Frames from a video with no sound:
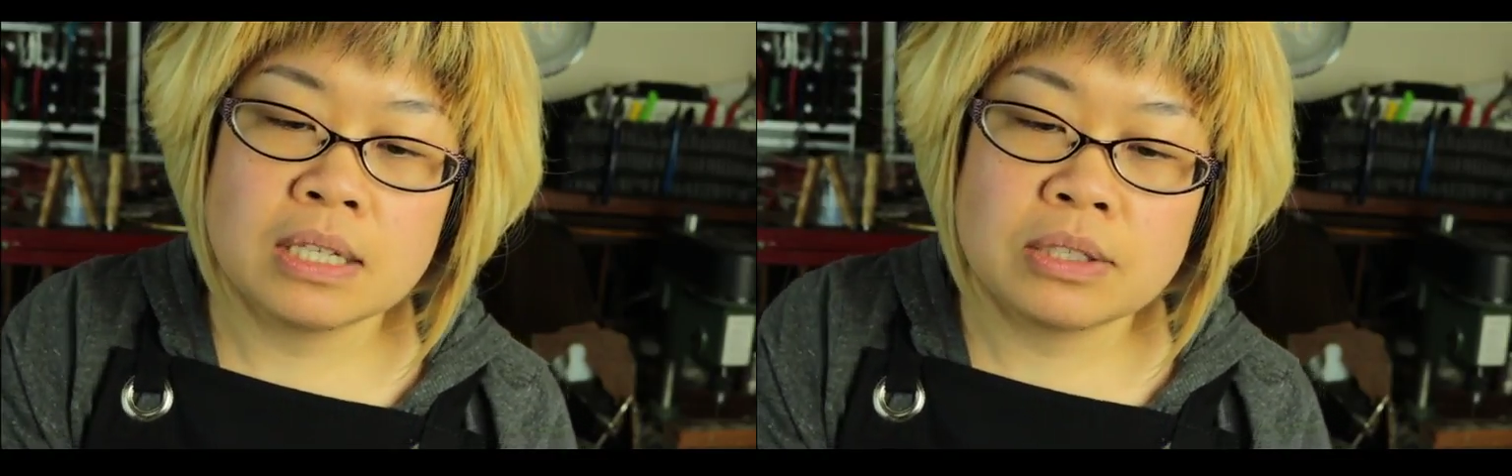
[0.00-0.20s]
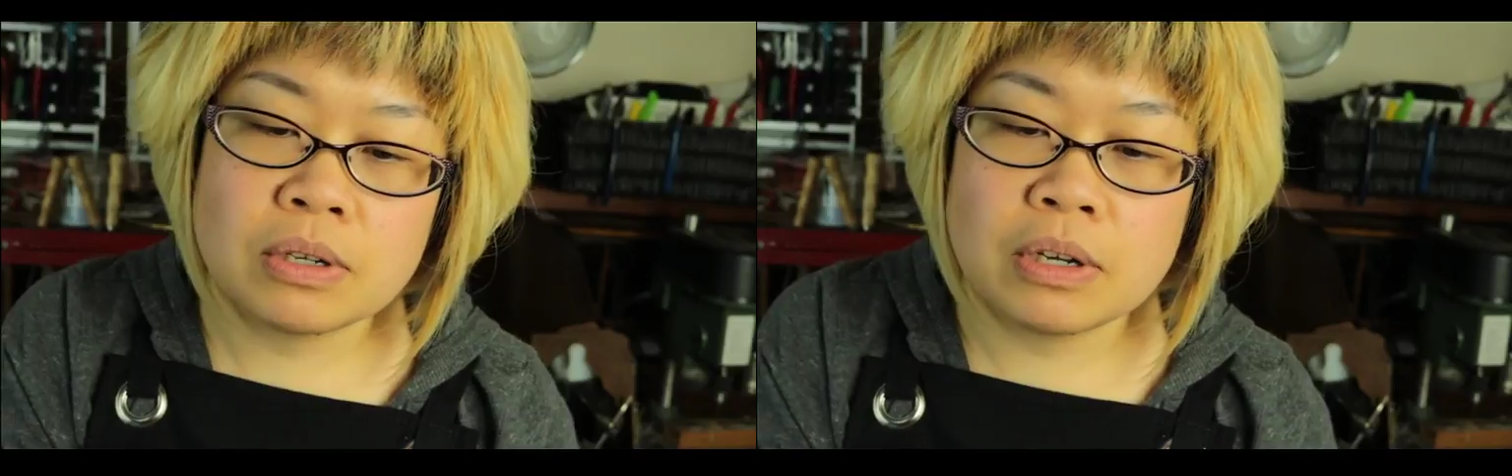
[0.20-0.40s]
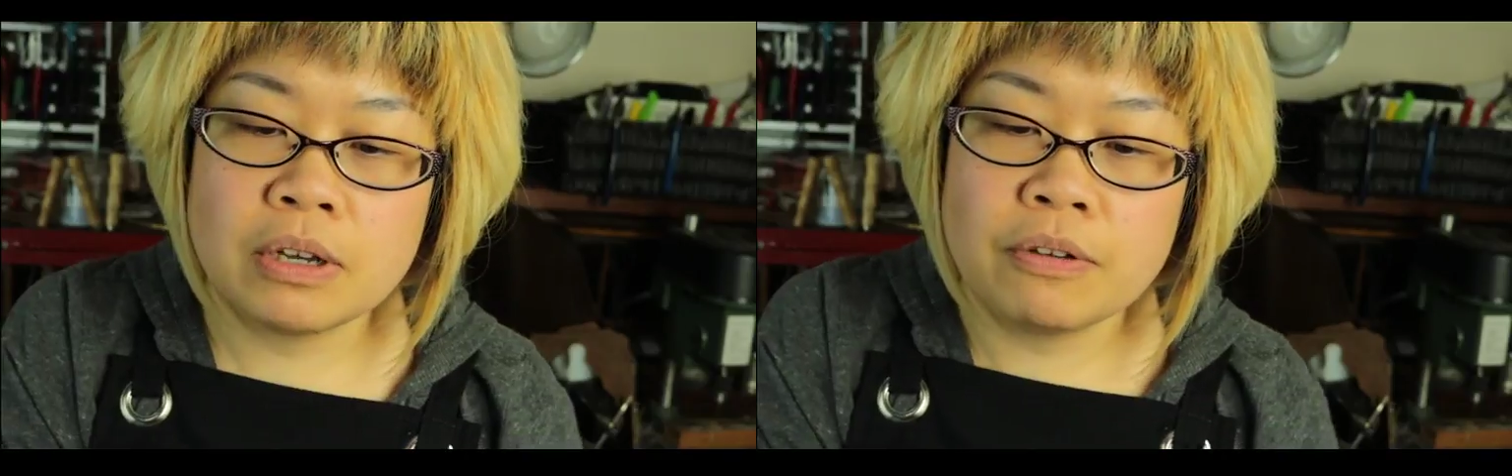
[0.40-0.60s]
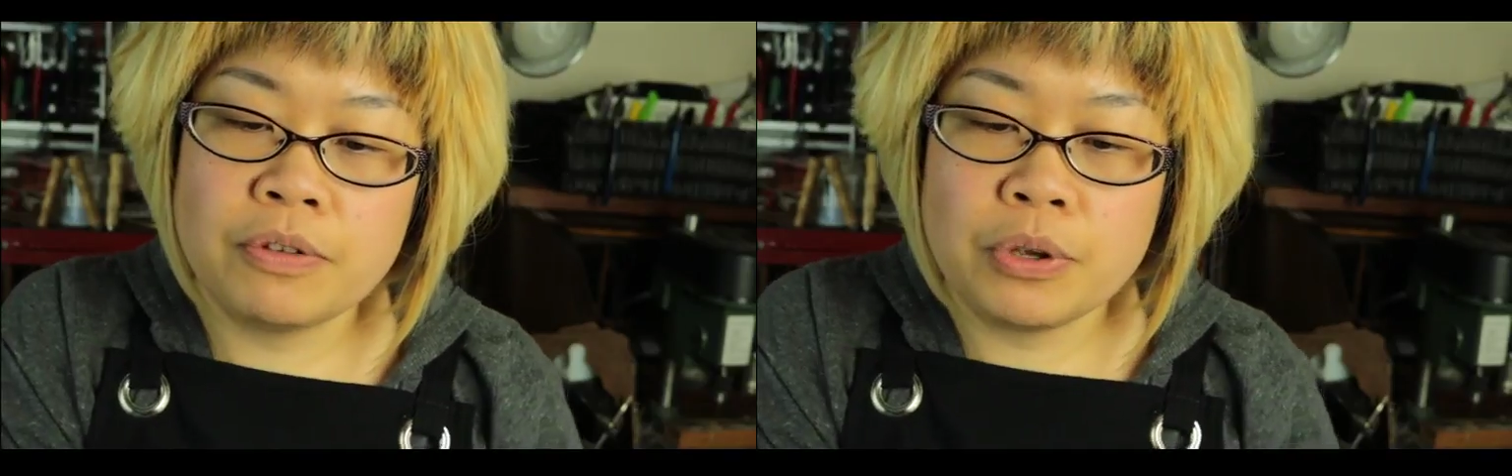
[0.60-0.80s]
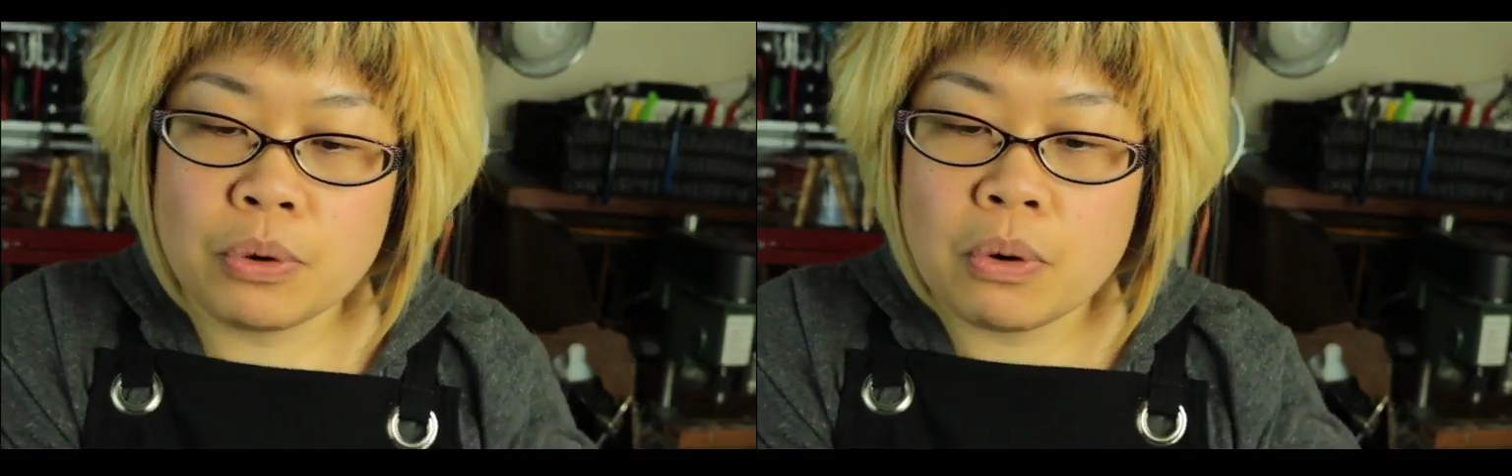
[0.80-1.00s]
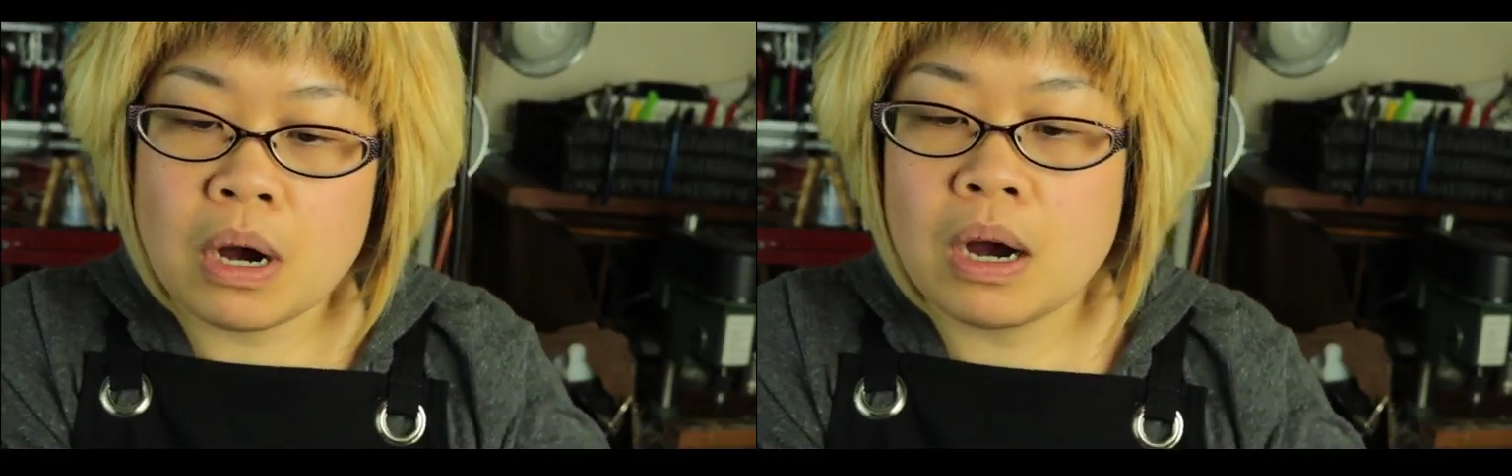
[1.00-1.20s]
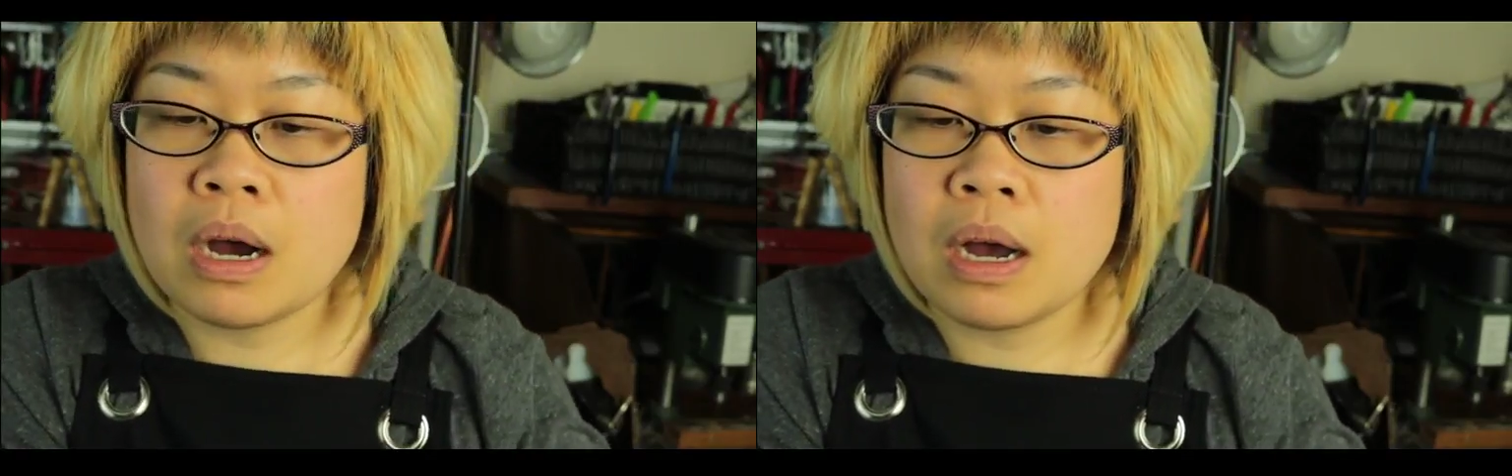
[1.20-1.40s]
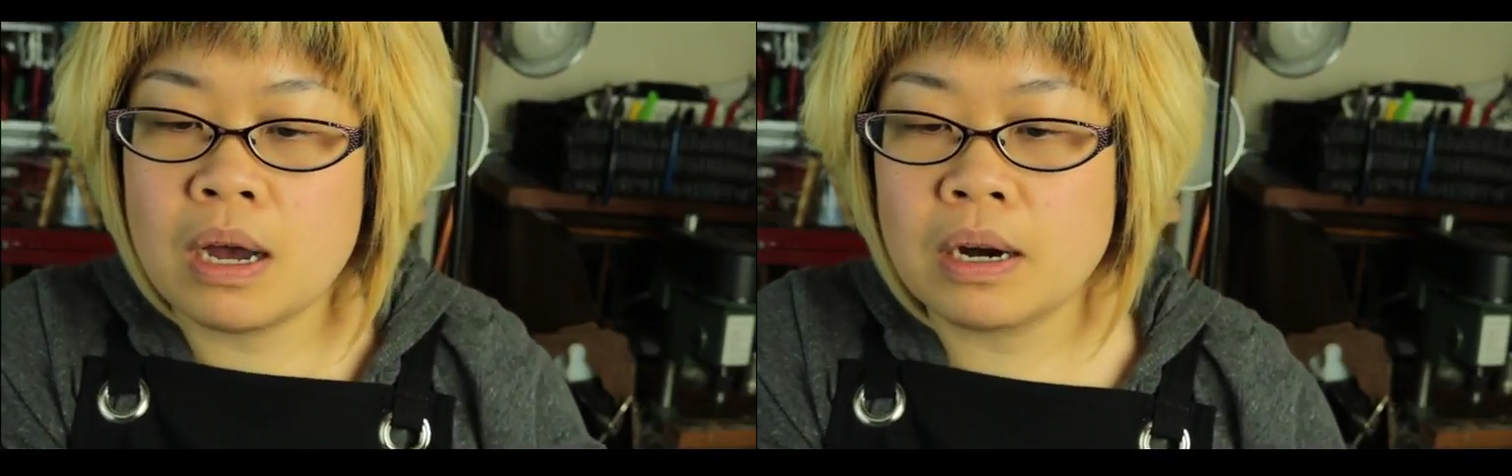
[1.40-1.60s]
So if you
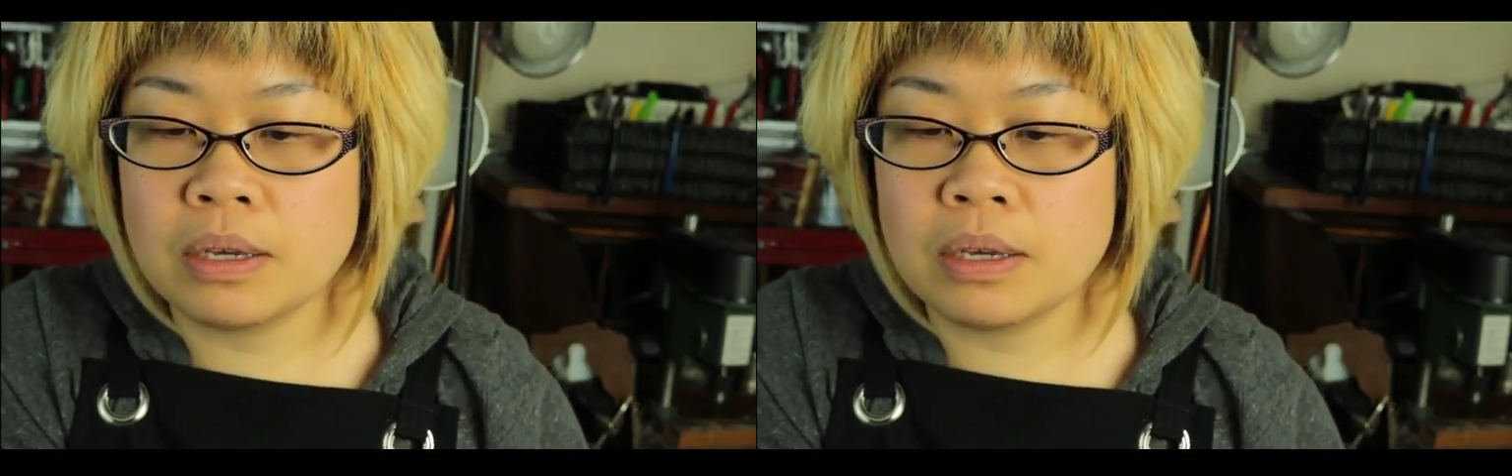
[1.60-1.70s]
are